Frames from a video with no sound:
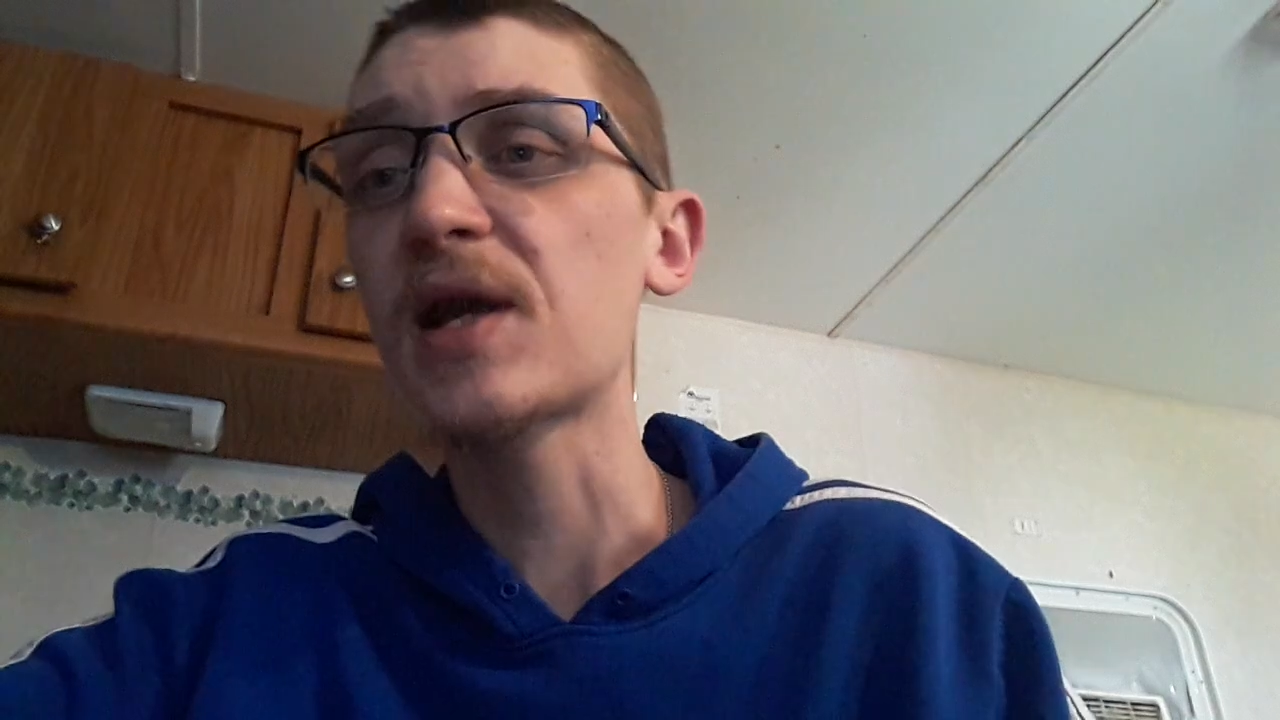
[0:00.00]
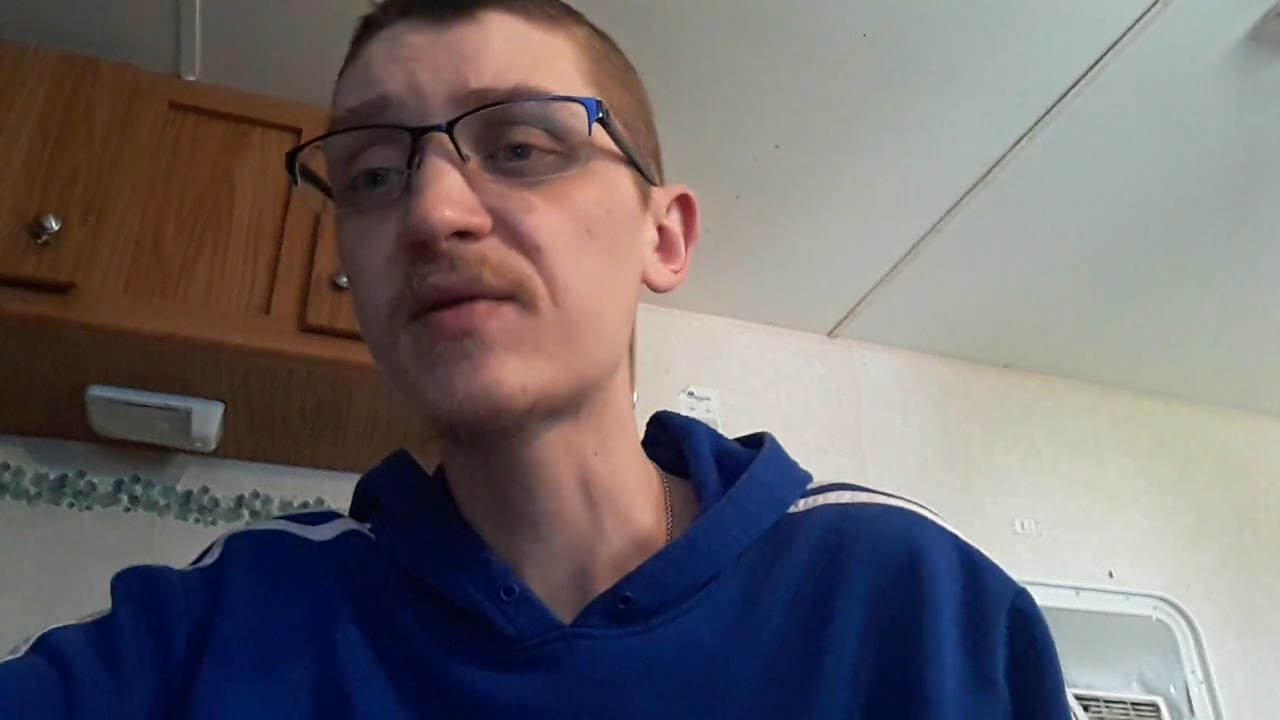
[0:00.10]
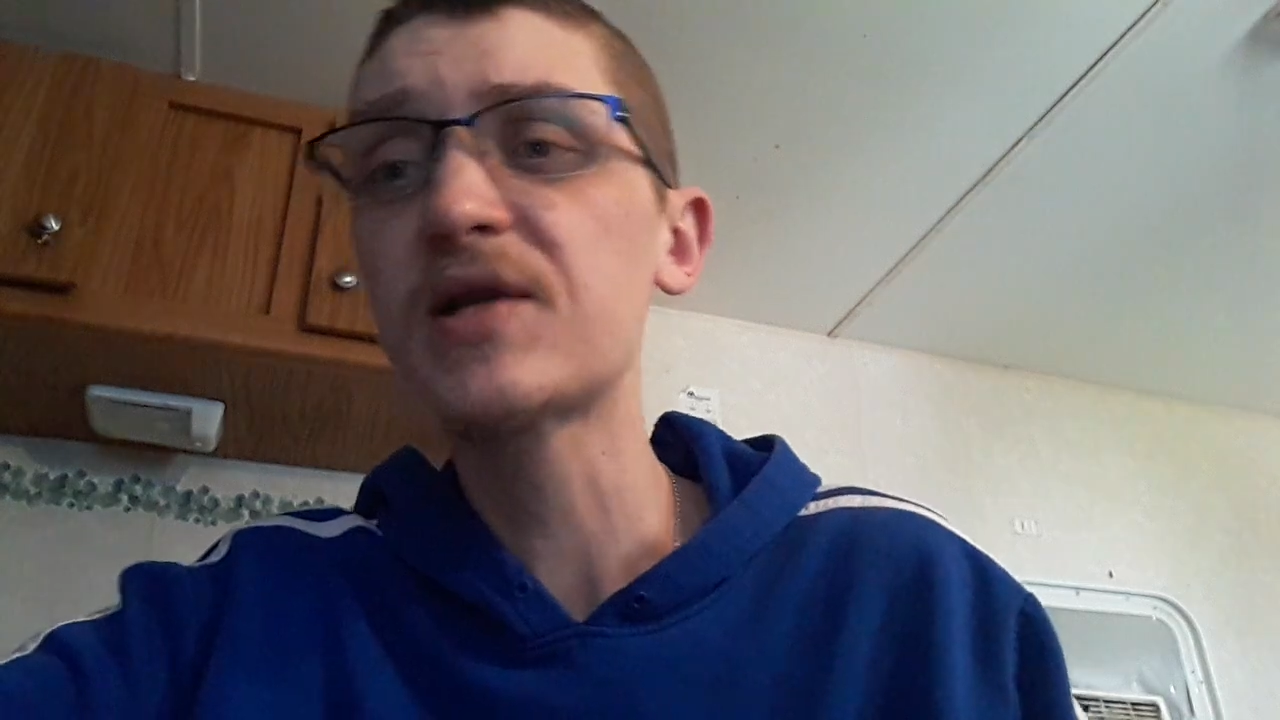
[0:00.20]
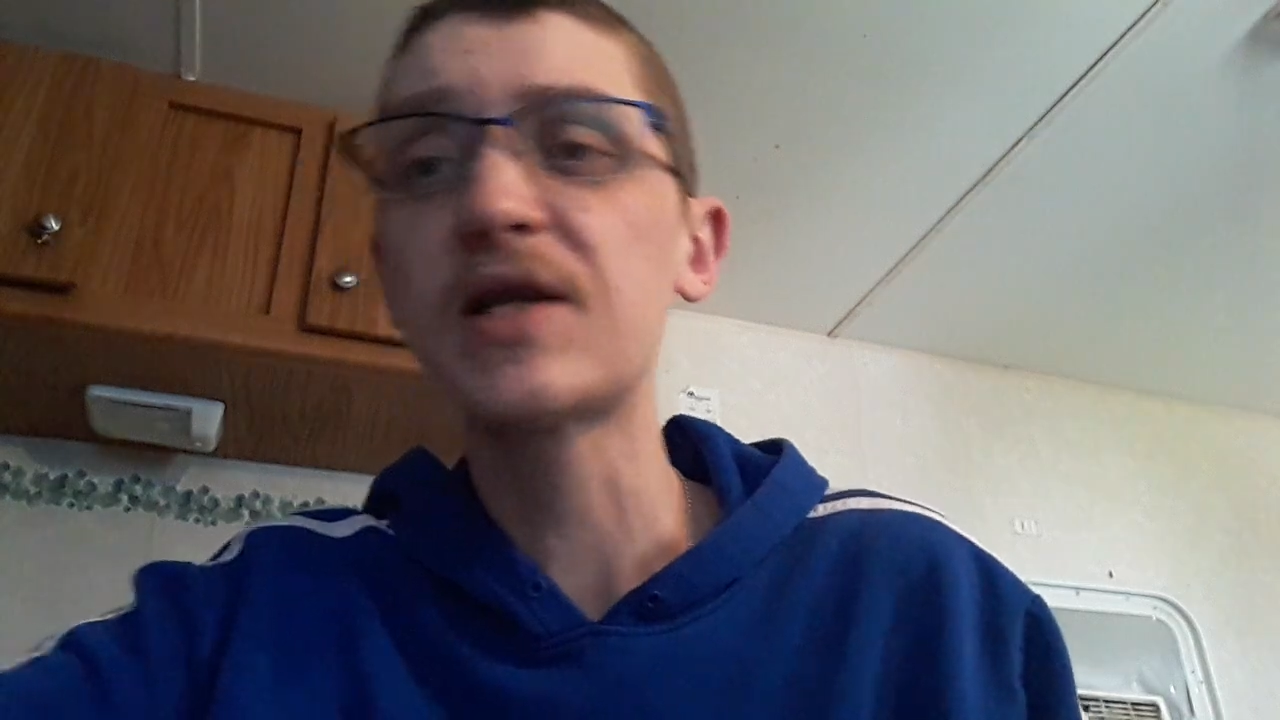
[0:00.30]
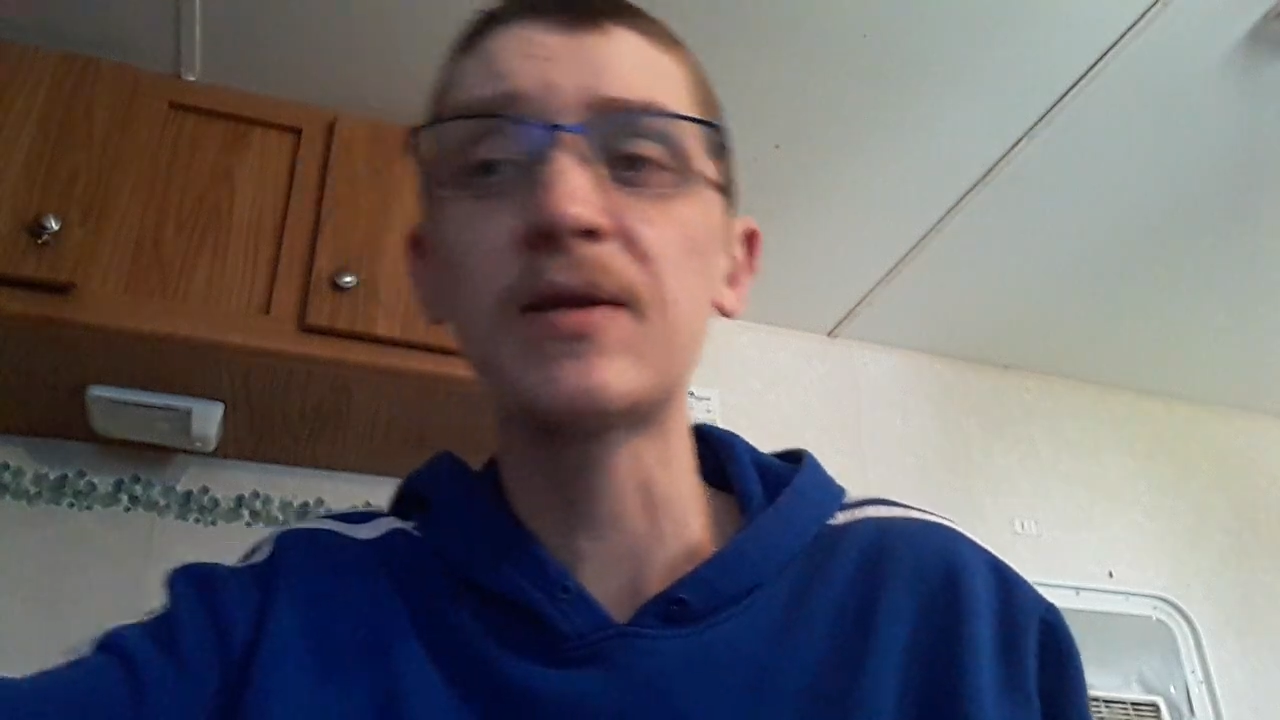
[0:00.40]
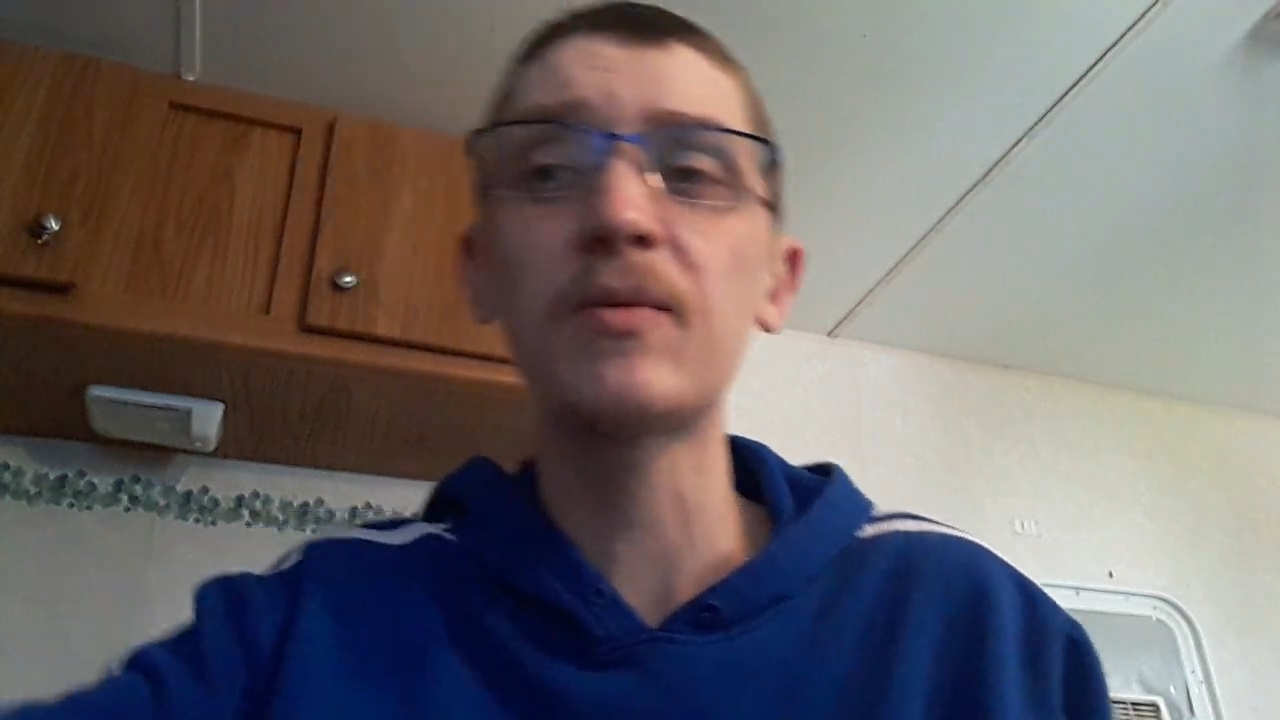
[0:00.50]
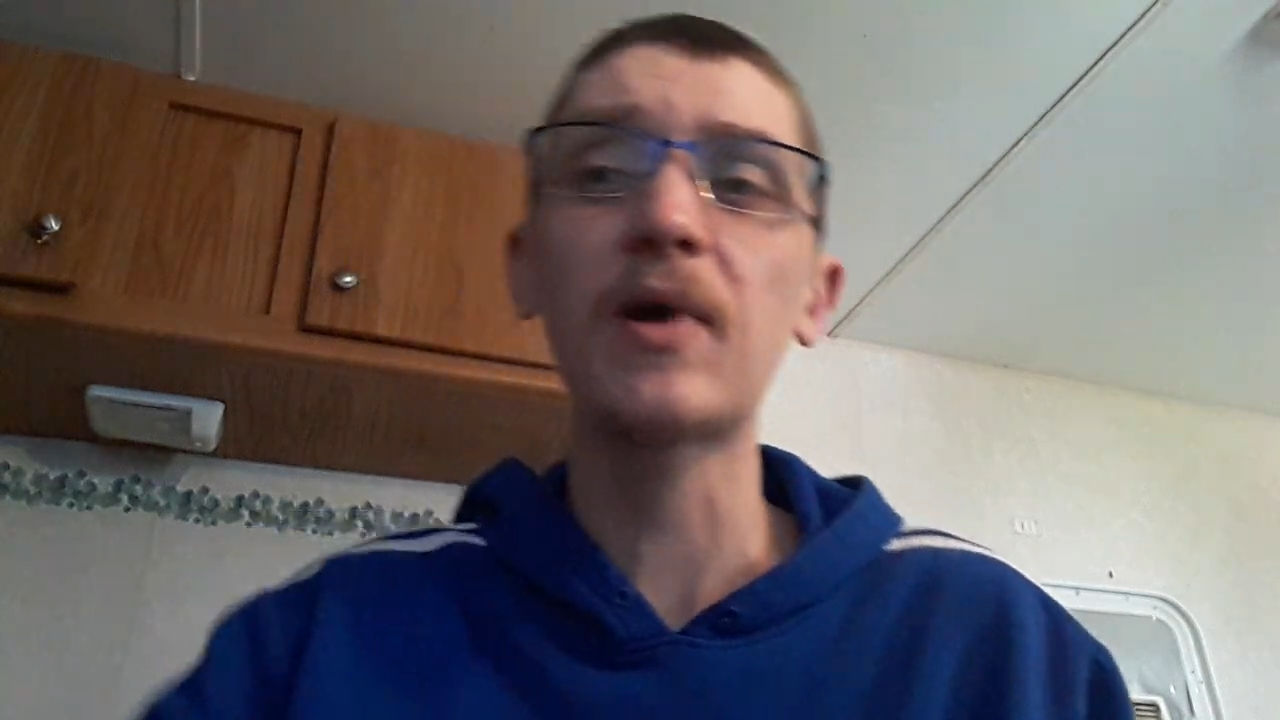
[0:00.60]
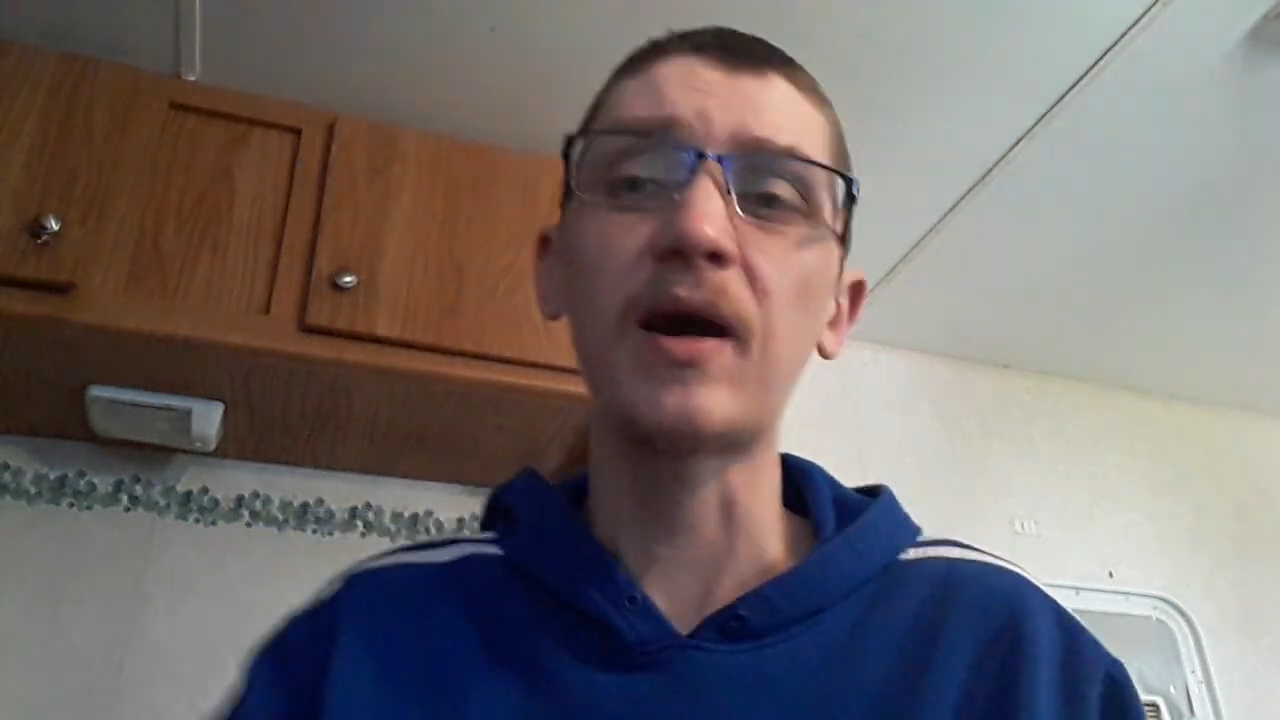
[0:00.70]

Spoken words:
I've seen